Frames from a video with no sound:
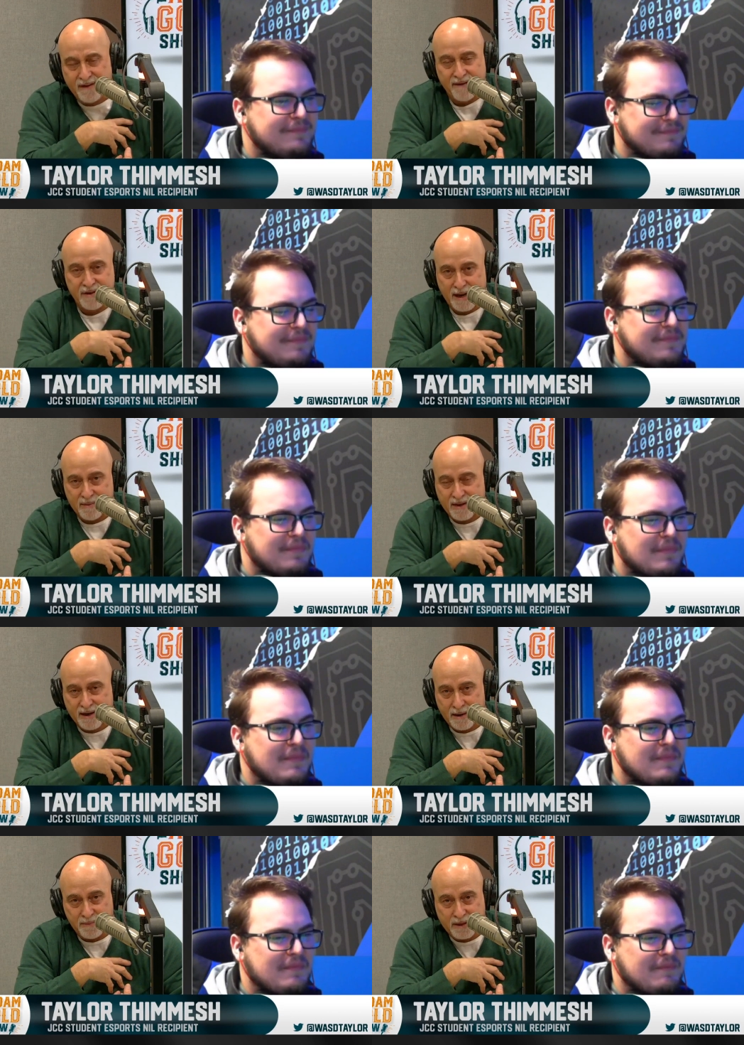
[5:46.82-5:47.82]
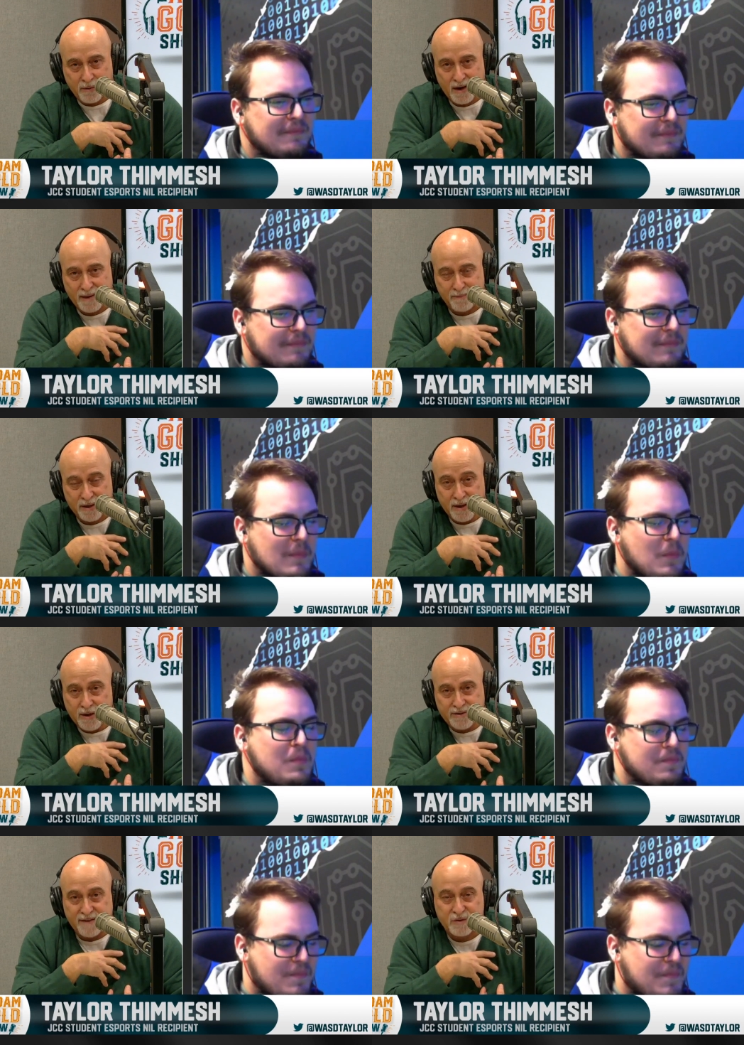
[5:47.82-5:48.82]
Speaker 1: the name of the company right, but do
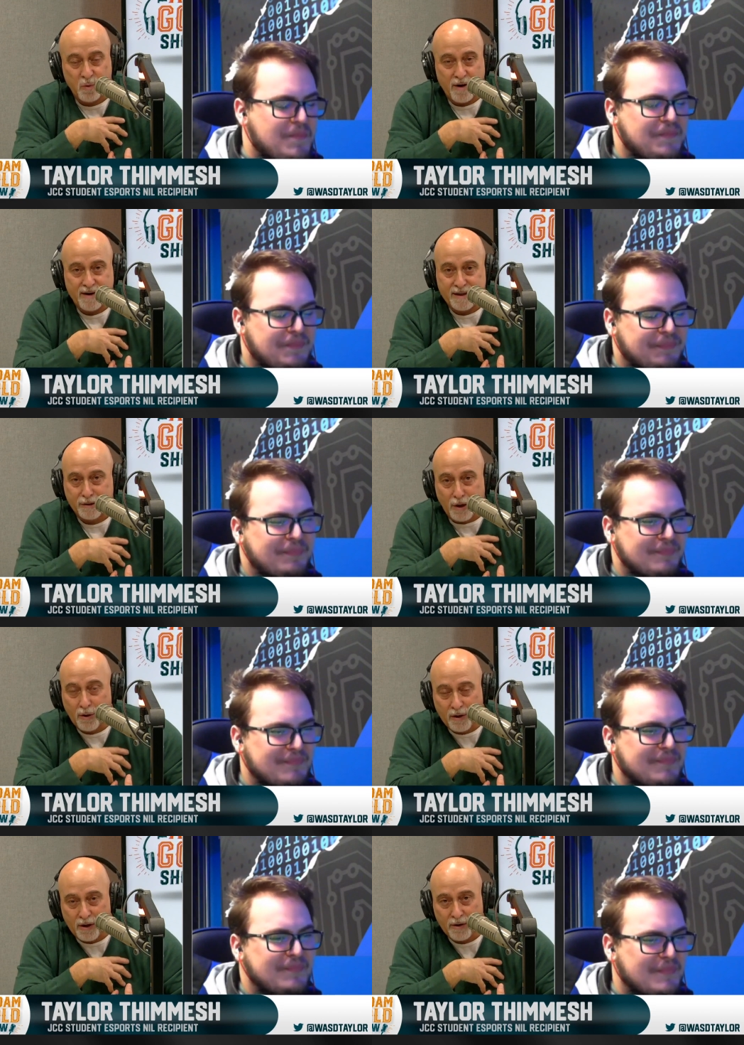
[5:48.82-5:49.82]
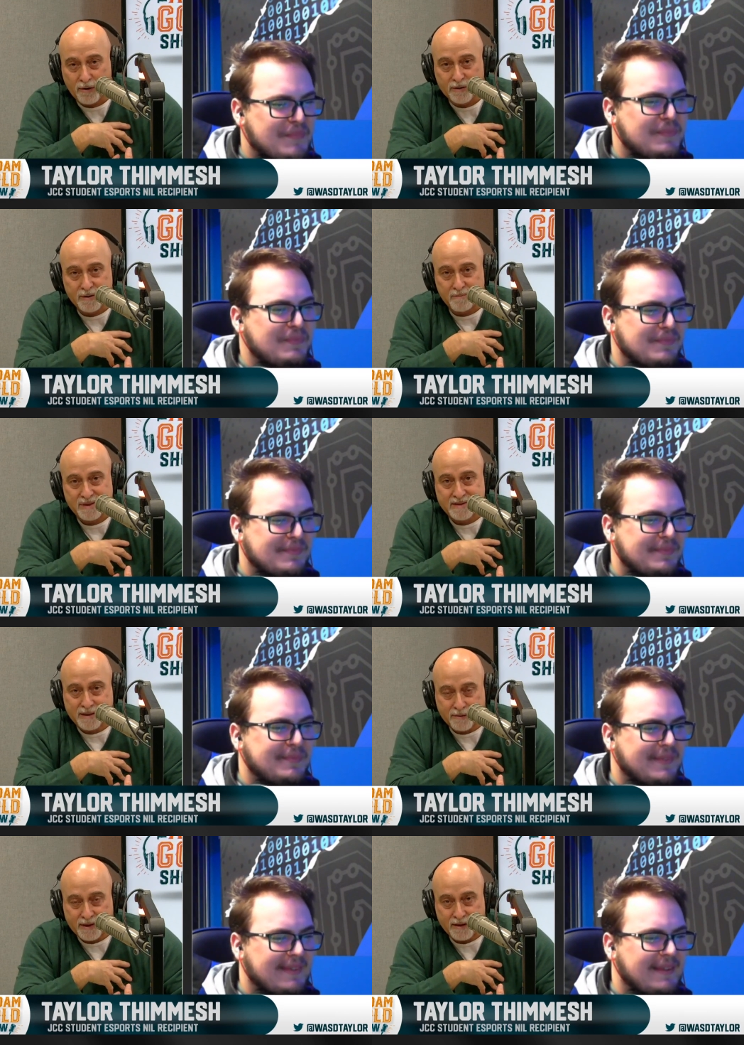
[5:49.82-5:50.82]
you have to mm -hmm. wear any logoed
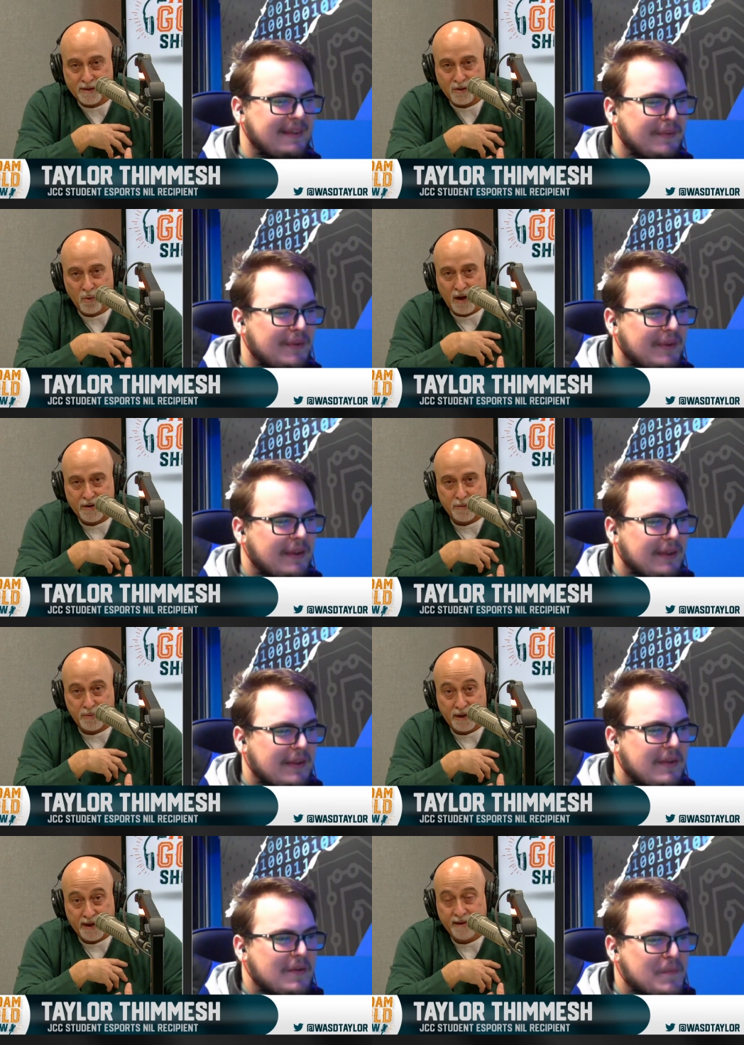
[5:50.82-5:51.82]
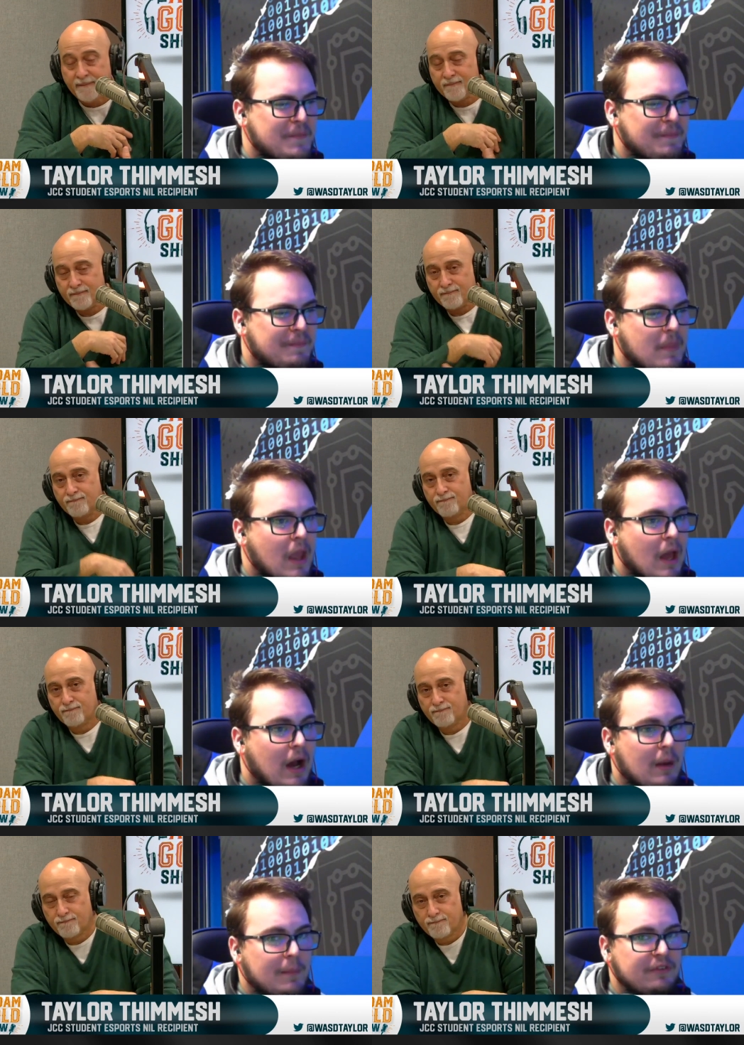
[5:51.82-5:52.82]
material while you're playing?
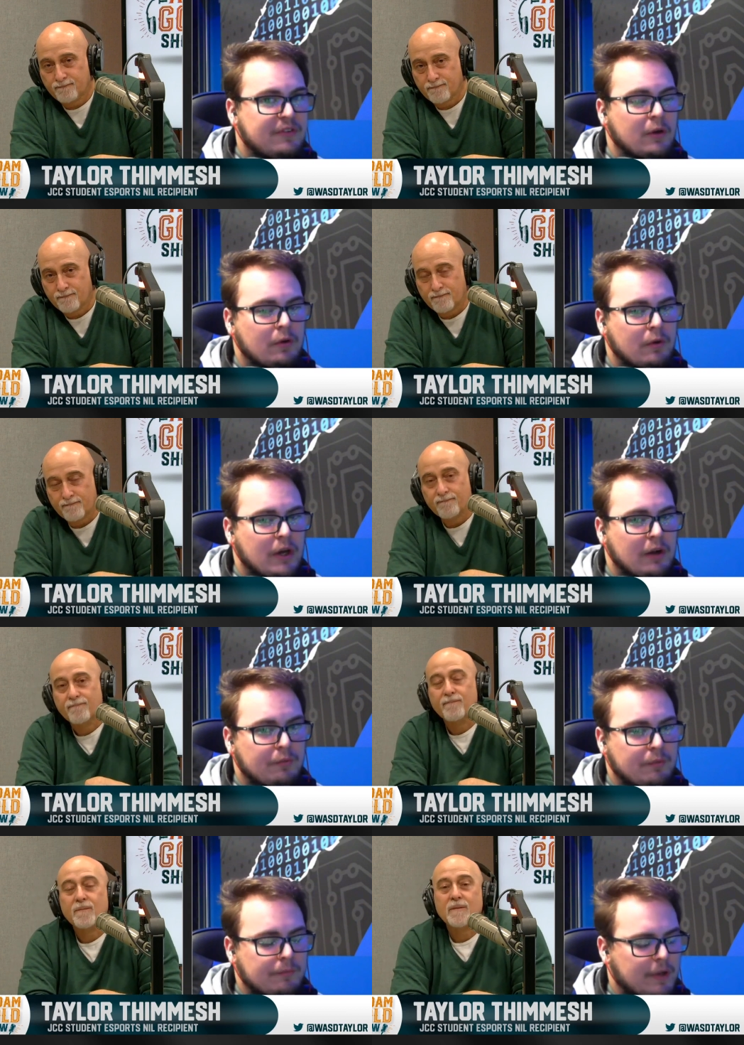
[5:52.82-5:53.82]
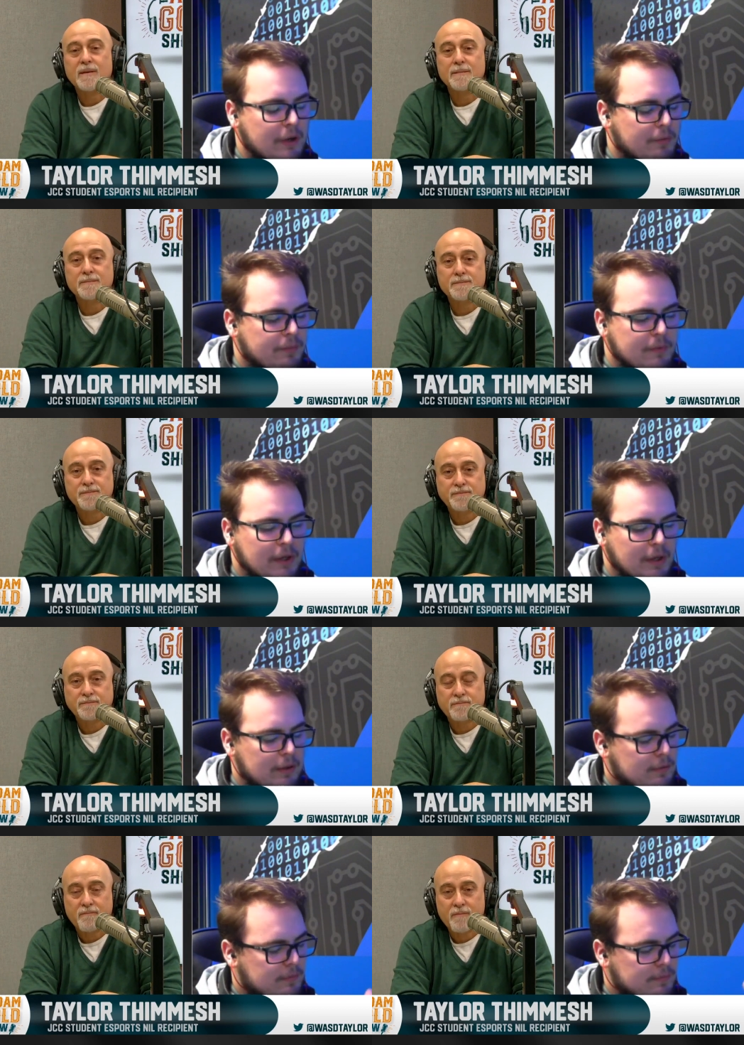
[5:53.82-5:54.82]
Speaker 2: Um. So, uh, you know,
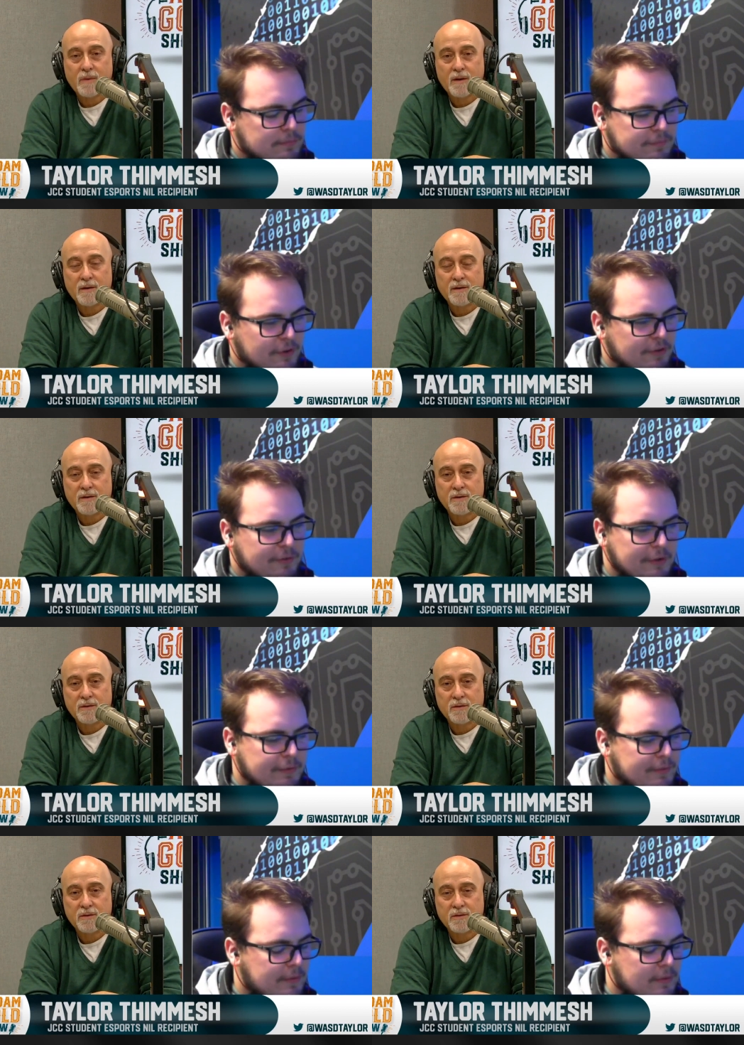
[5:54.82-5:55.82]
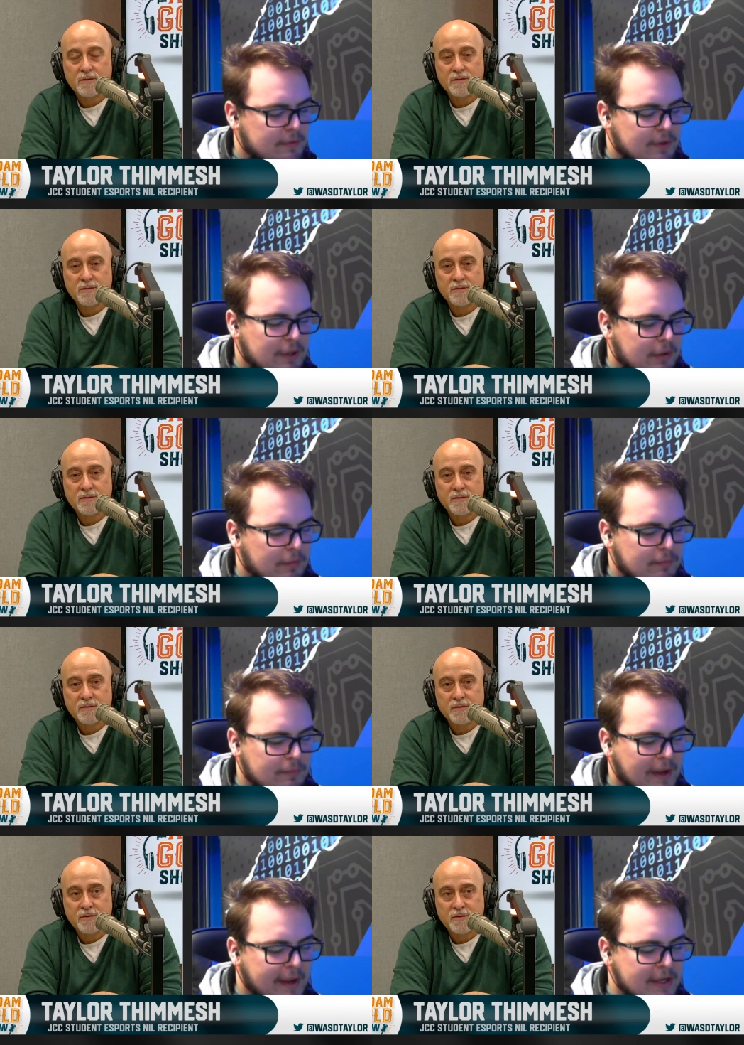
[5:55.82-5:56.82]
uh, first of all, you
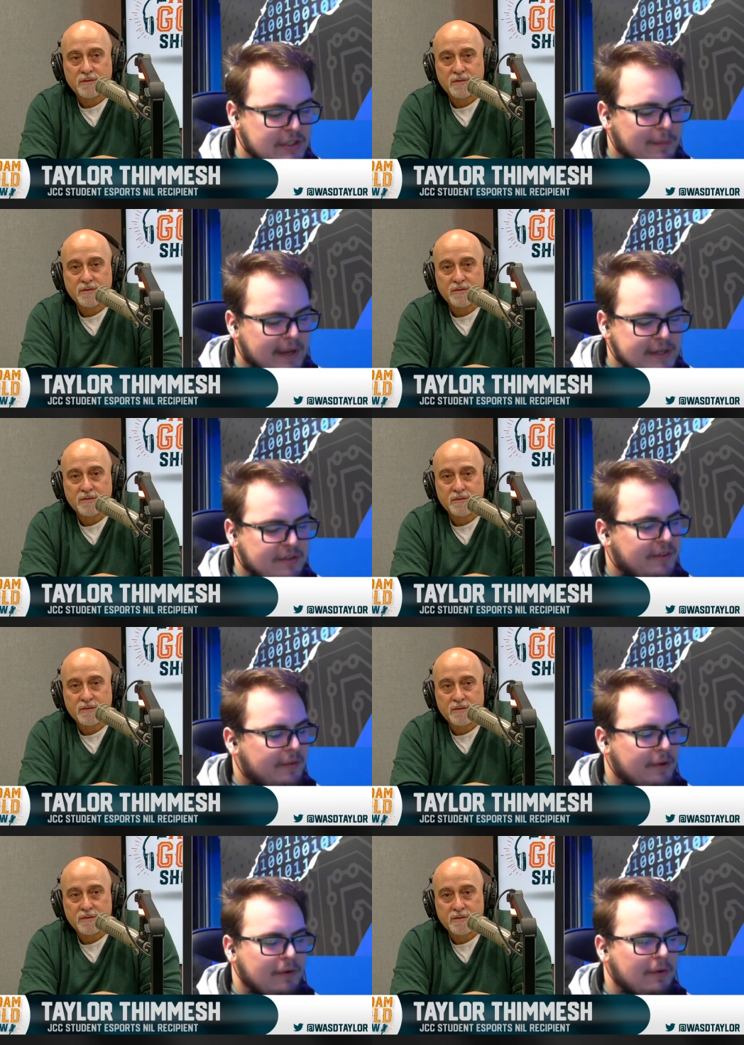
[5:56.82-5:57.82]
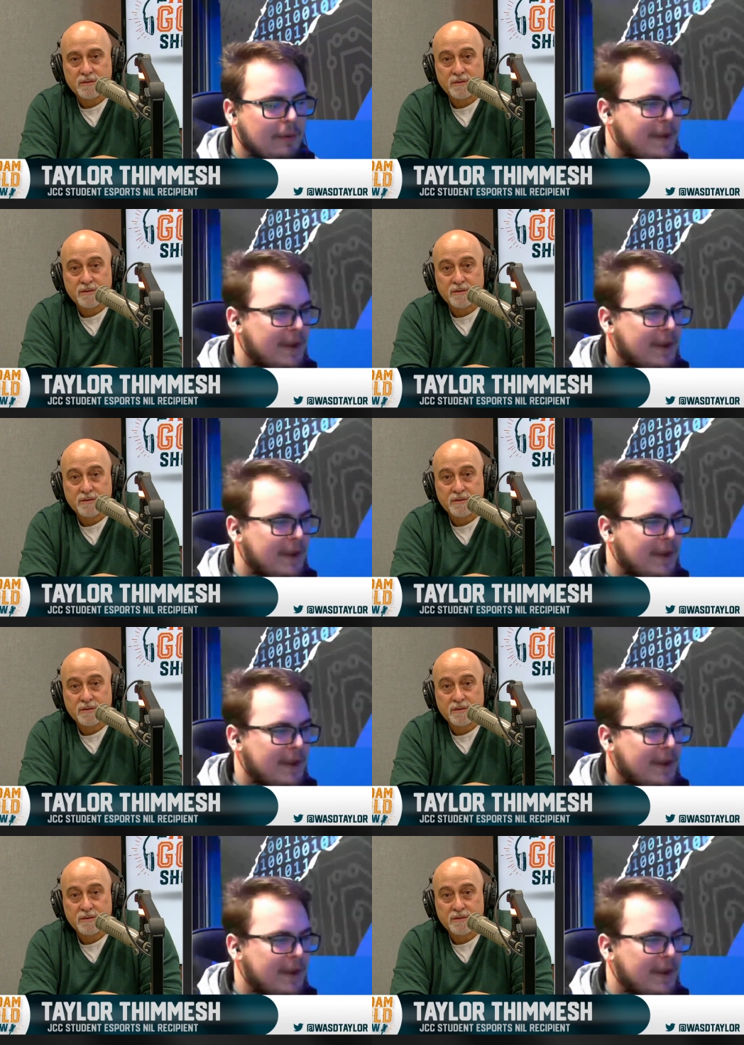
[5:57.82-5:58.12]
know, my agent, my agency, they're